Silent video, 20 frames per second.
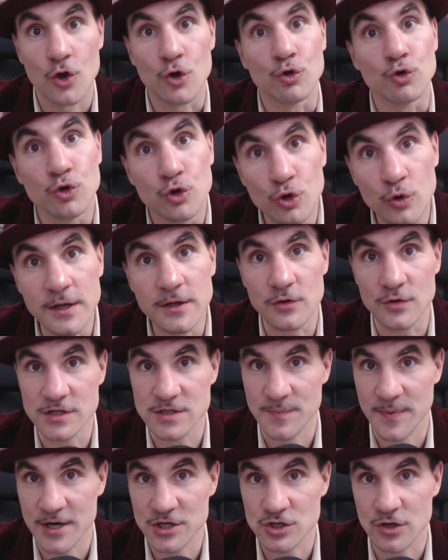Do it on
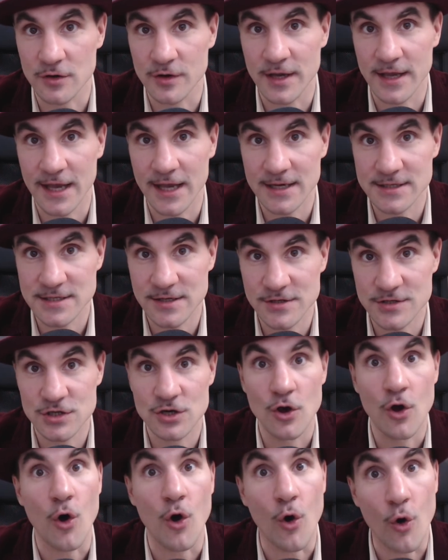special occasions,
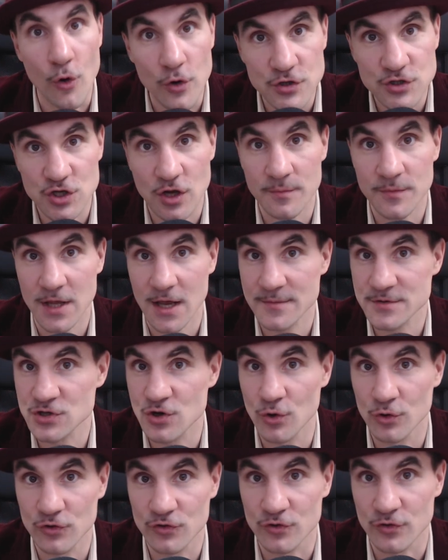or sometimes go
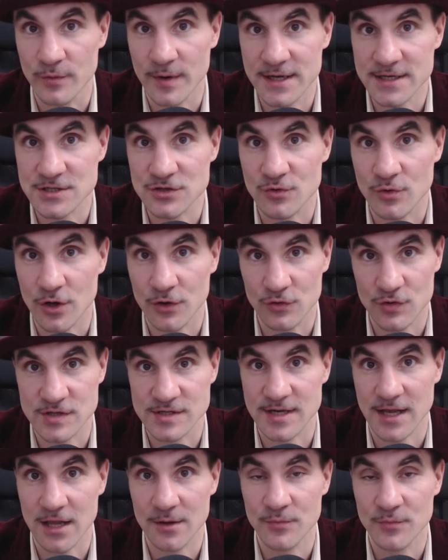to a restaurant to
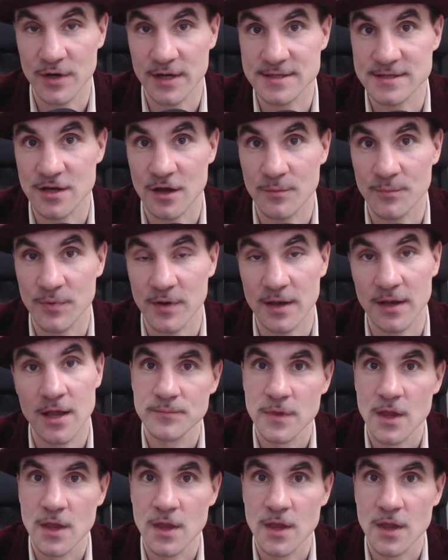celebrate something,